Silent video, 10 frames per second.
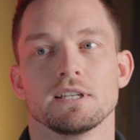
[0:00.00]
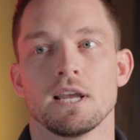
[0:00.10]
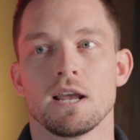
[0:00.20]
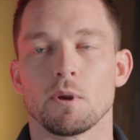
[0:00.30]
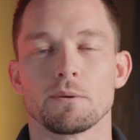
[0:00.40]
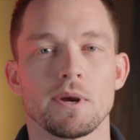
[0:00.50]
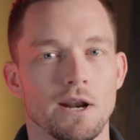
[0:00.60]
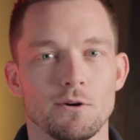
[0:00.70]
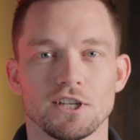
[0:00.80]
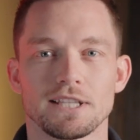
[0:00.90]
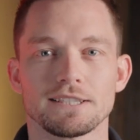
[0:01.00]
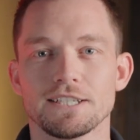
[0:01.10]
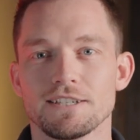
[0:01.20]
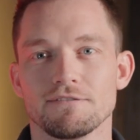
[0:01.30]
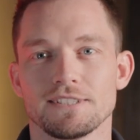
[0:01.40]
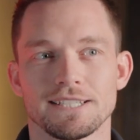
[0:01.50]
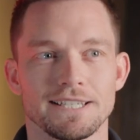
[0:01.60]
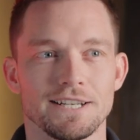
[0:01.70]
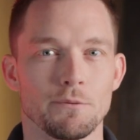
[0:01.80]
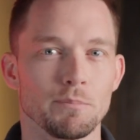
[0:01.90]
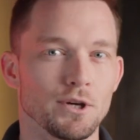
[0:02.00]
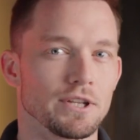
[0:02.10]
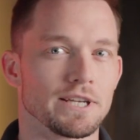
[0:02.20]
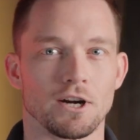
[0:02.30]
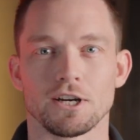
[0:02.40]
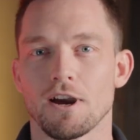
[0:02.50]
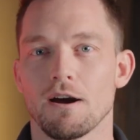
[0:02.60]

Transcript: I'm like, man, I wish I lived in a building or